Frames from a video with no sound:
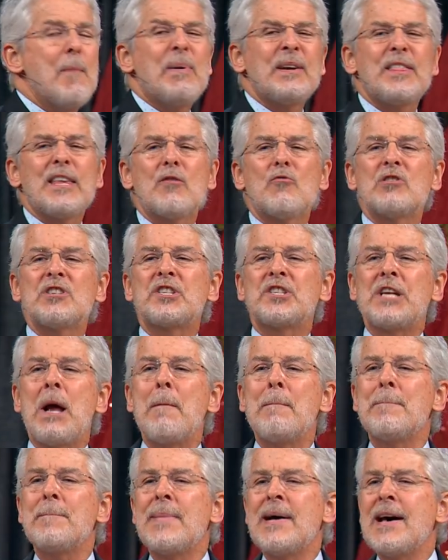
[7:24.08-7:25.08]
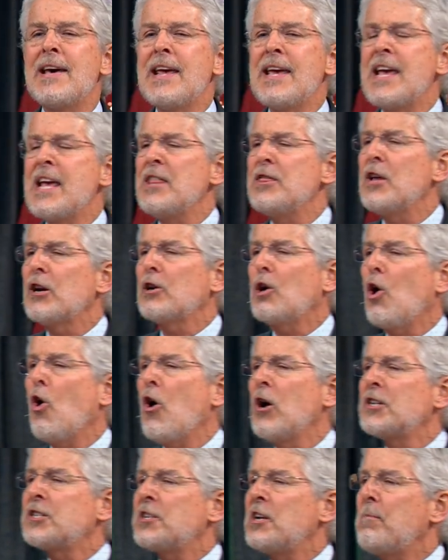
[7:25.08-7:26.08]
but there was somebody in the
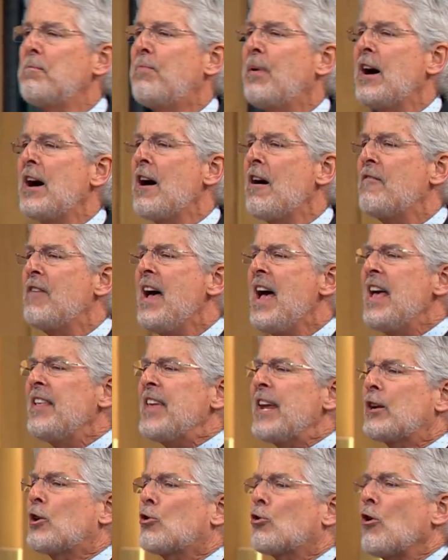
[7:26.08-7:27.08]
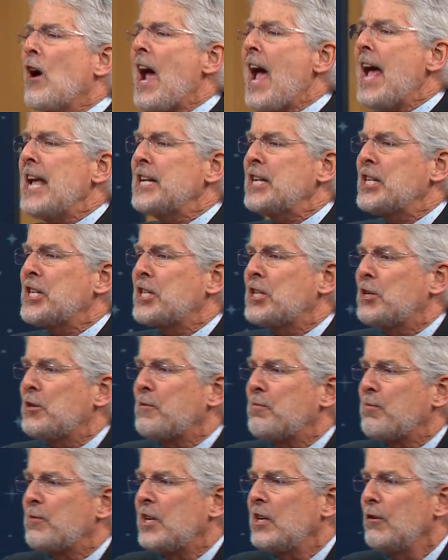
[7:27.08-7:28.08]
courts above that
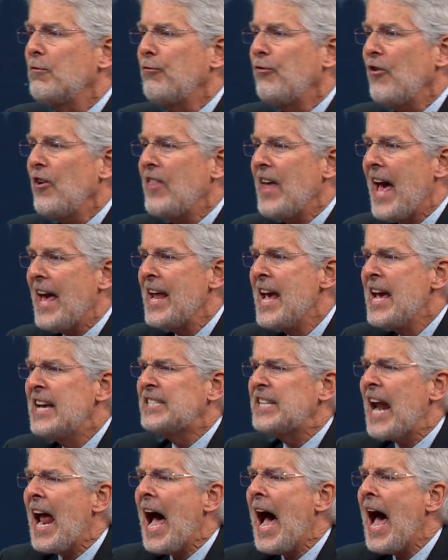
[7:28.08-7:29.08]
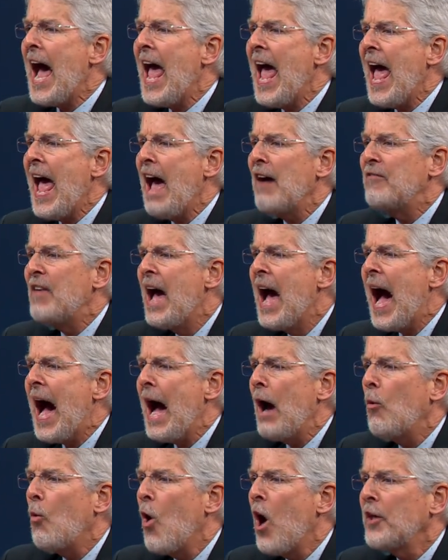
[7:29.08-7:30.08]
grasped for that. He said,
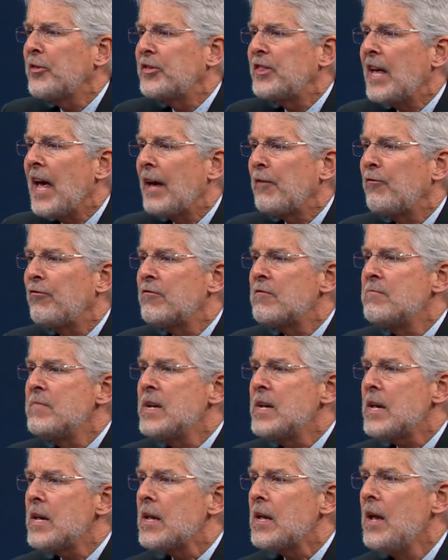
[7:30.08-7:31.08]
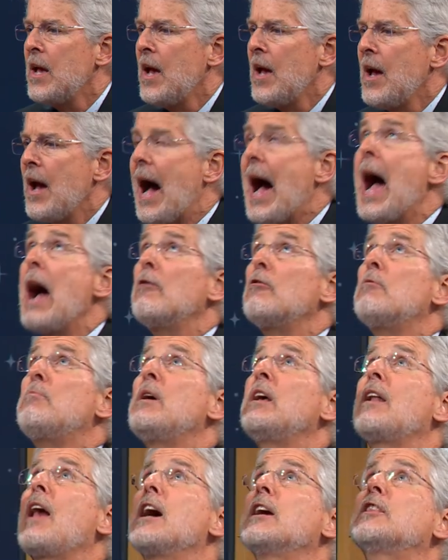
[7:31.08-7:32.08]
I want that for me. I will
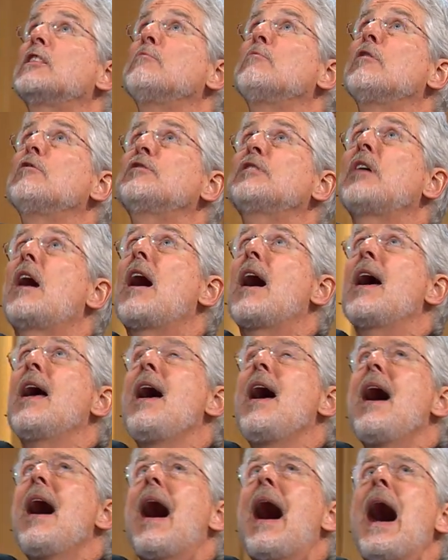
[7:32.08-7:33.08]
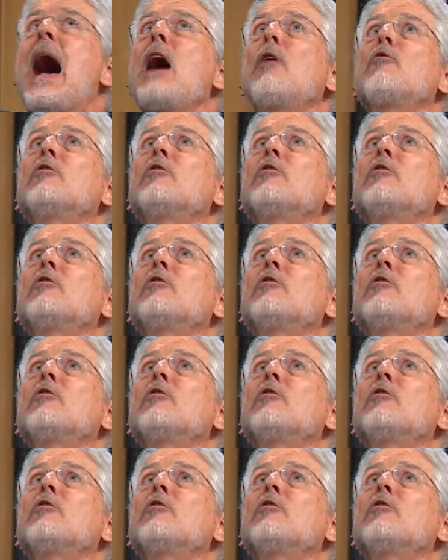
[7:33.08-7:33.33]
be like the Most High. I